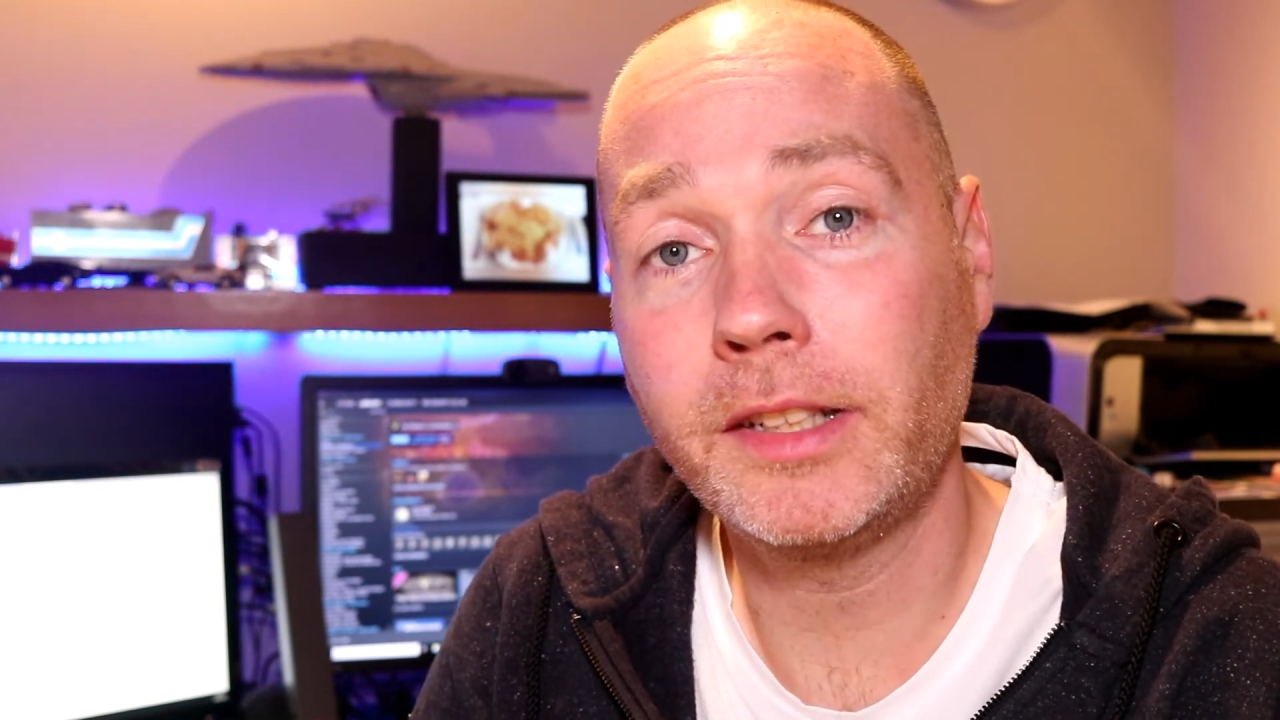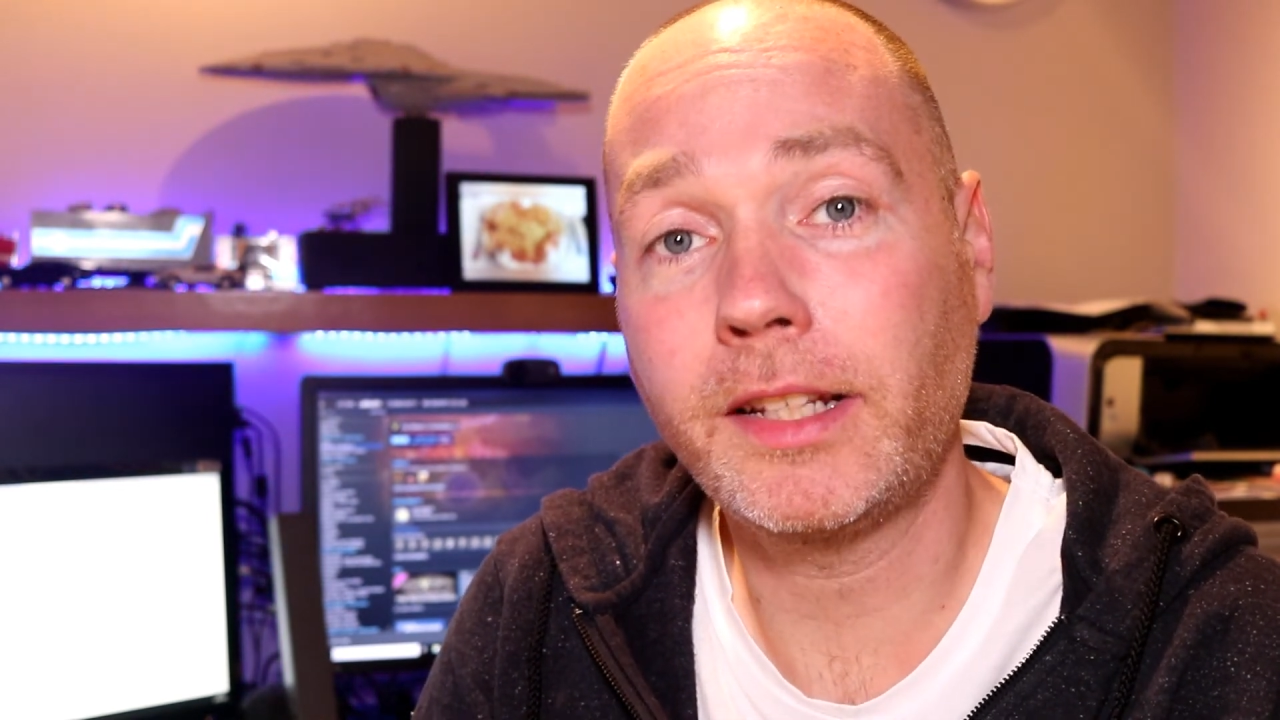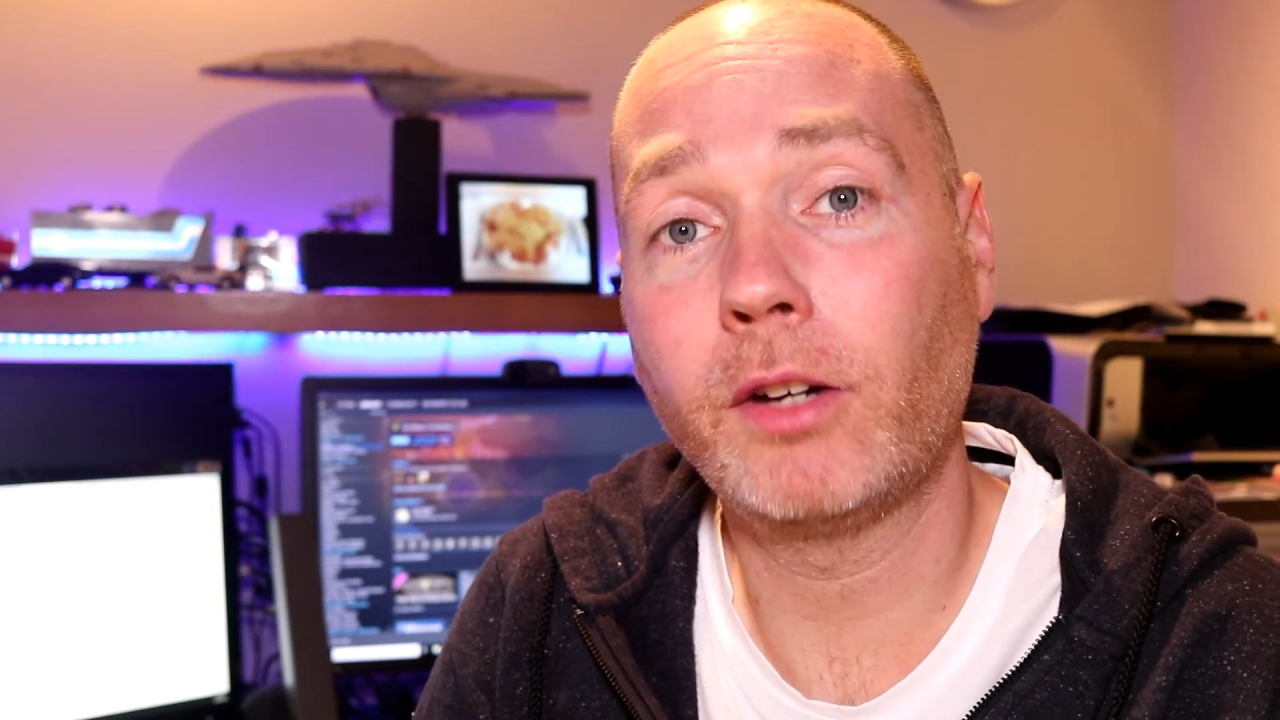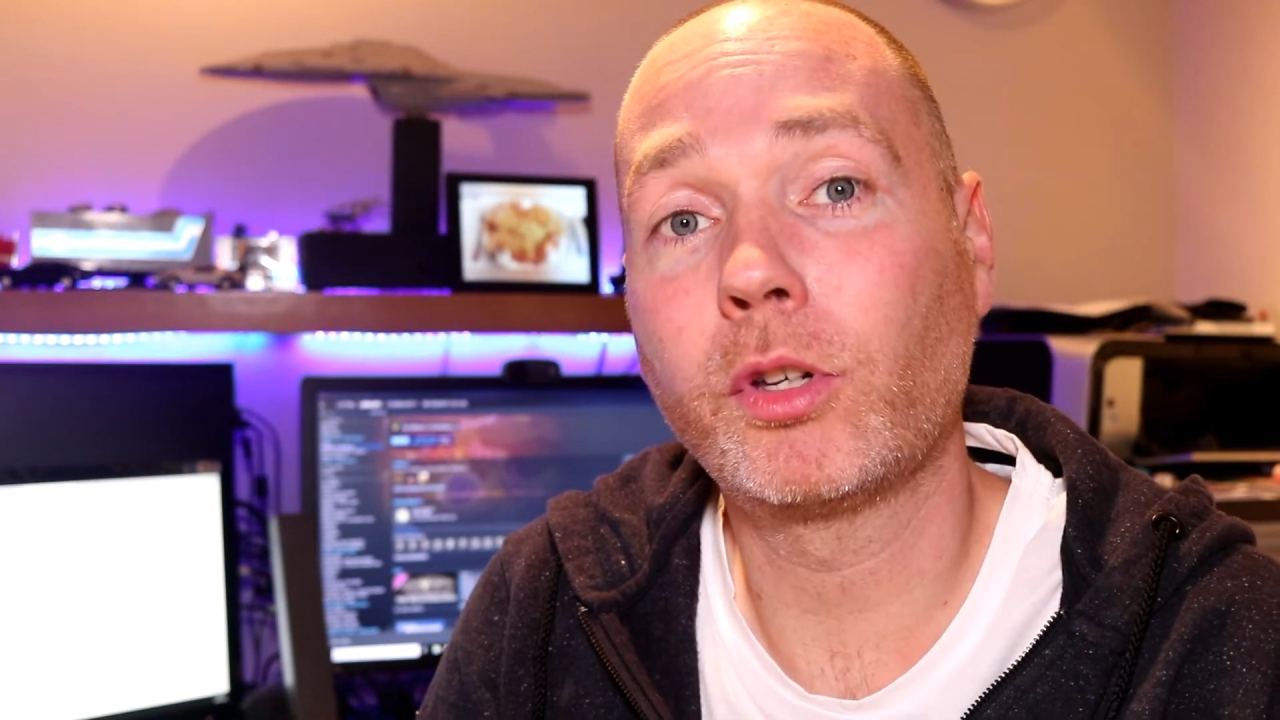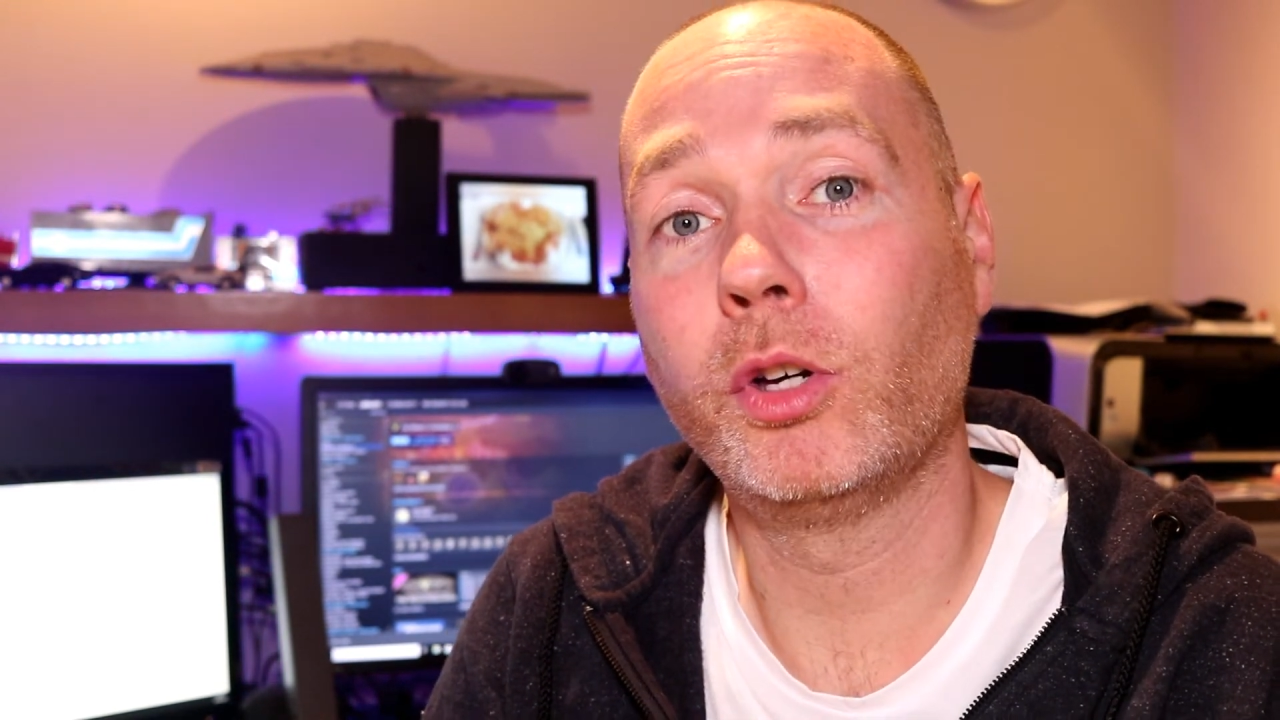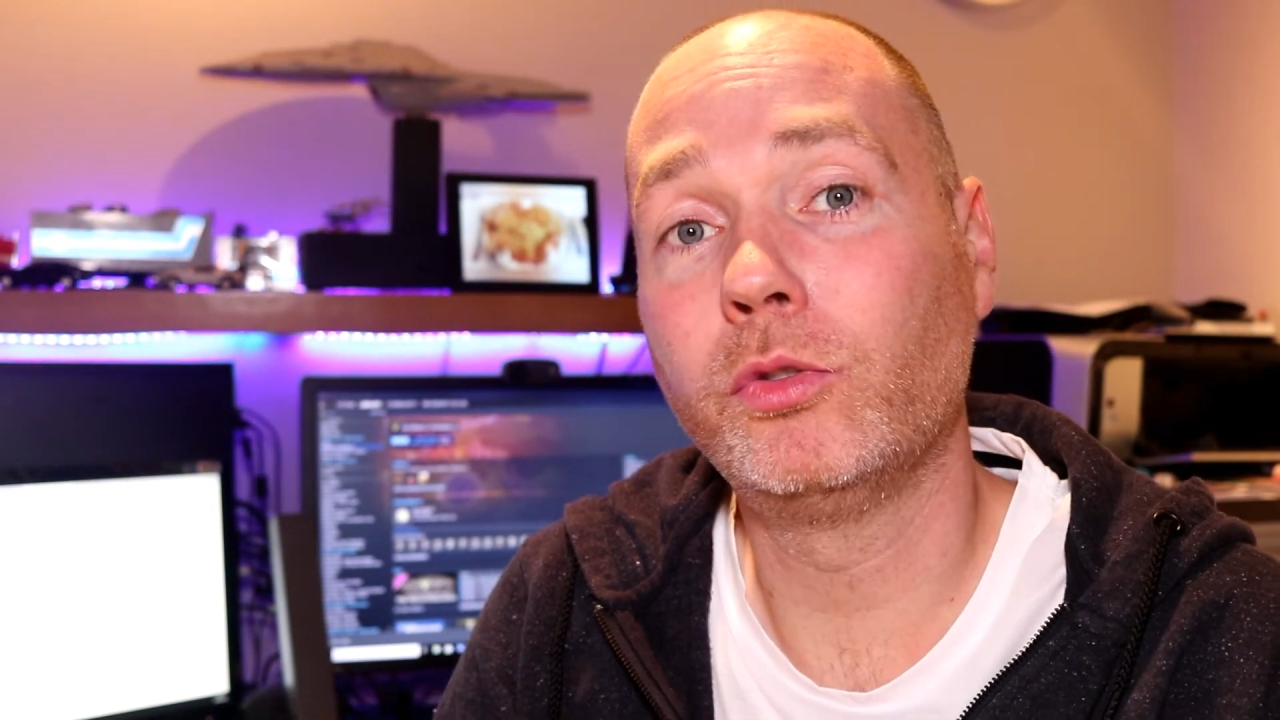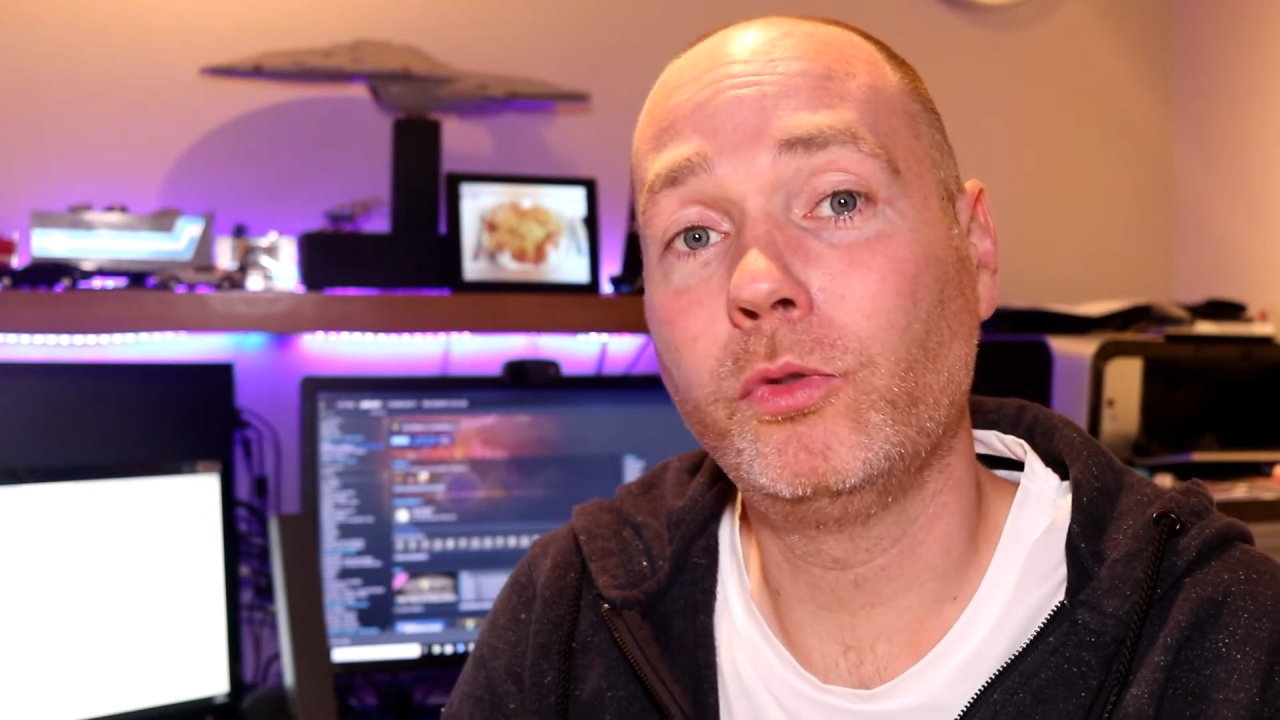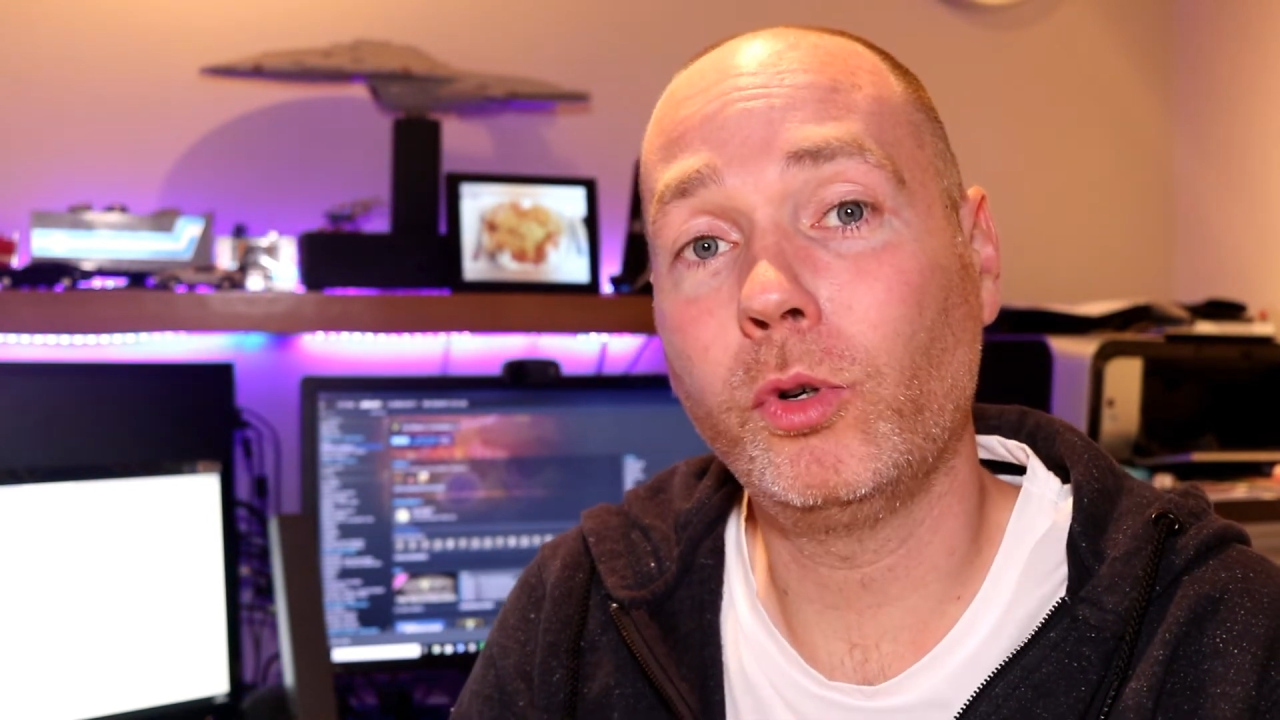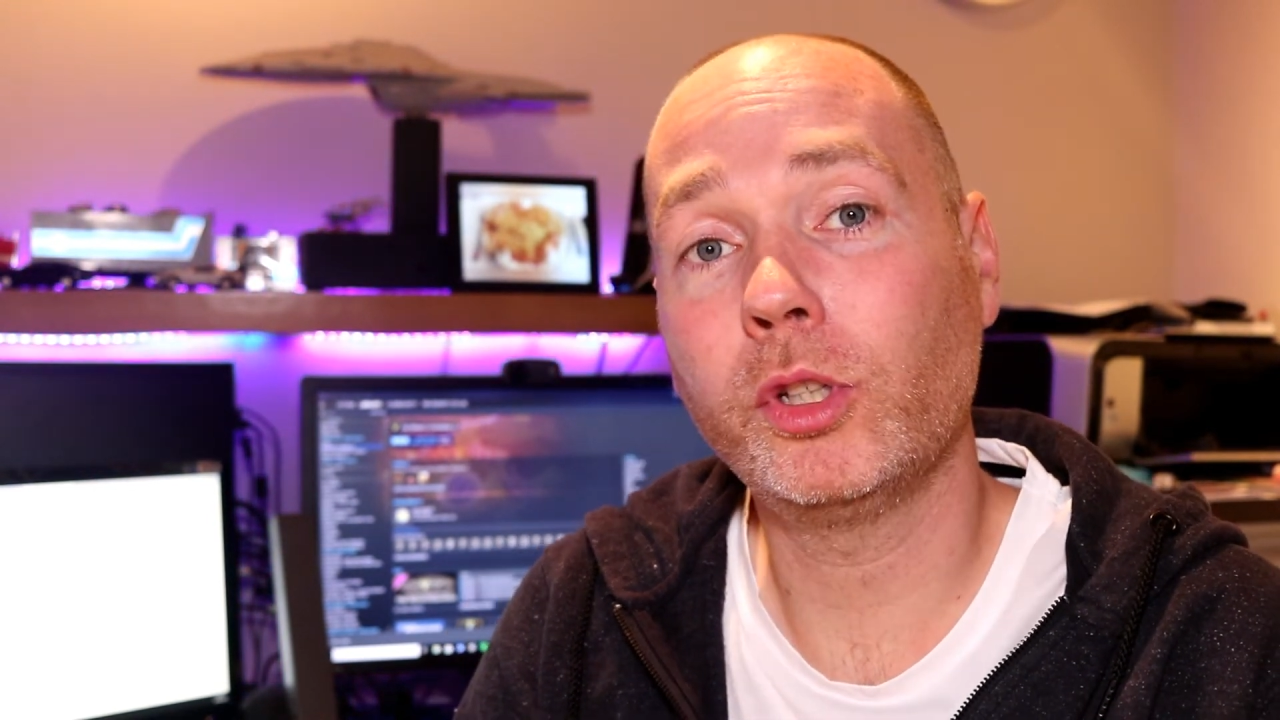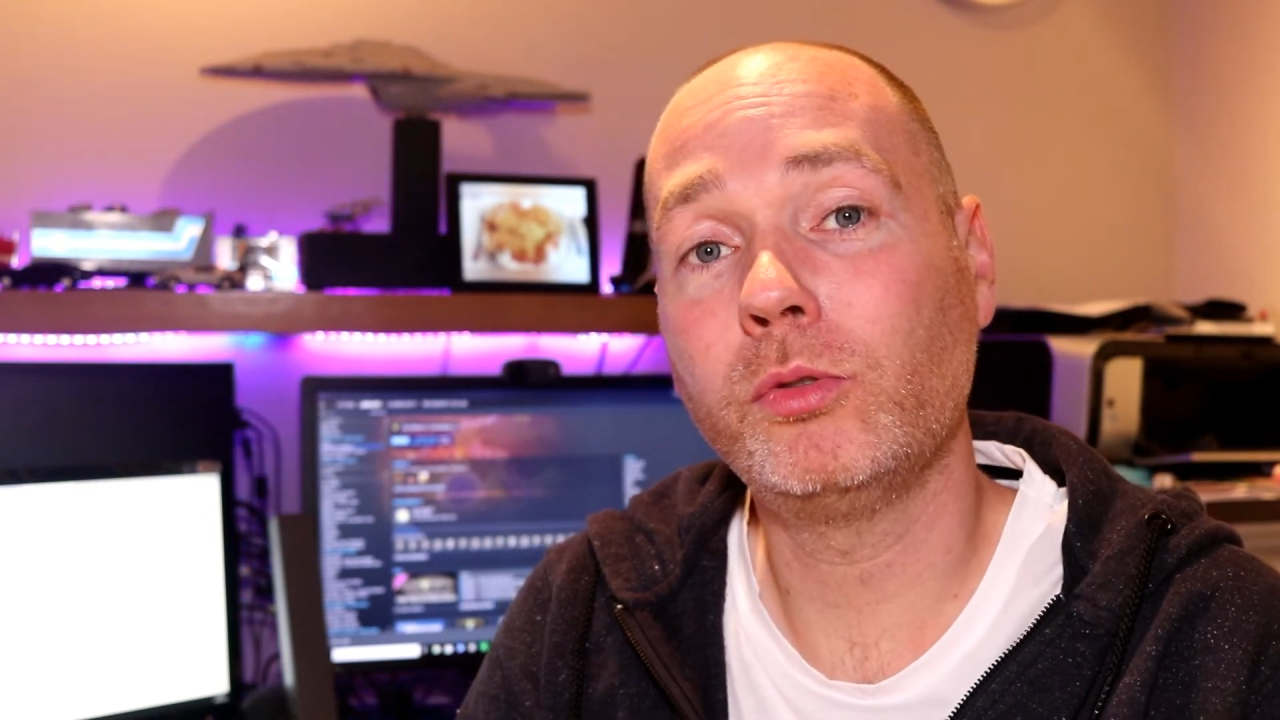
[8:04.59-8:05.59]
discount code
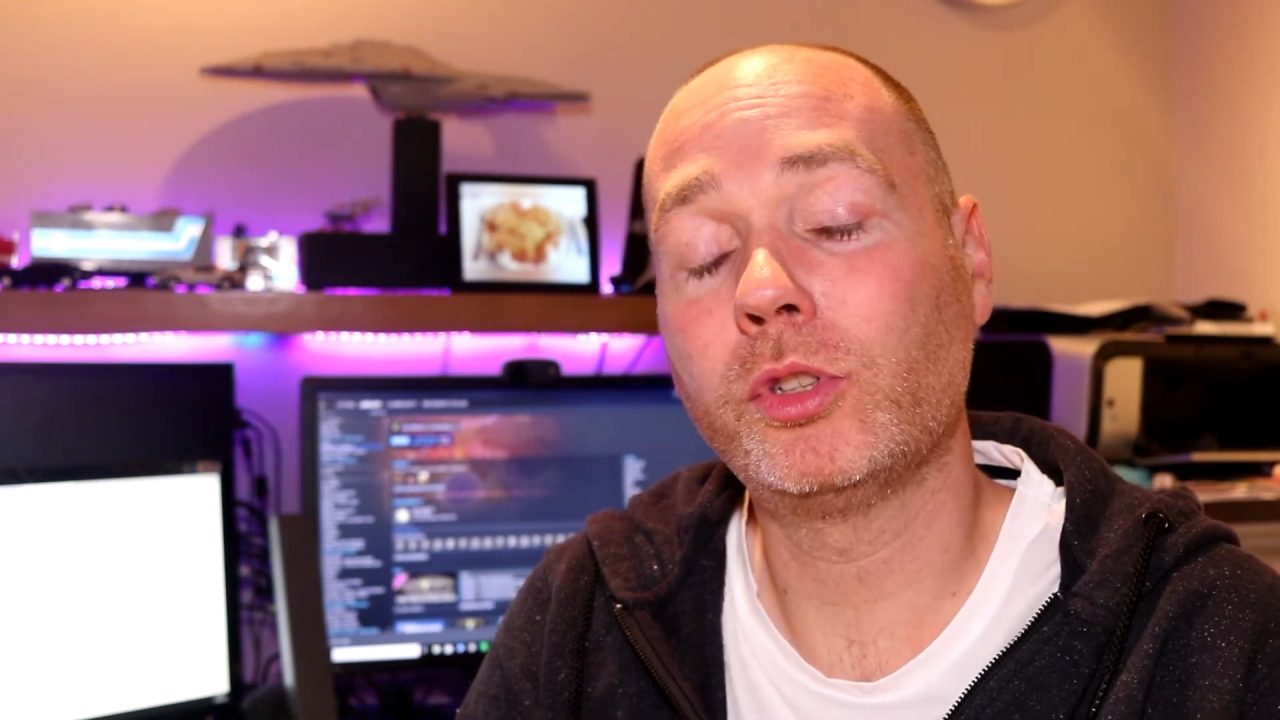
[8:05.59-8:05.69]
for you,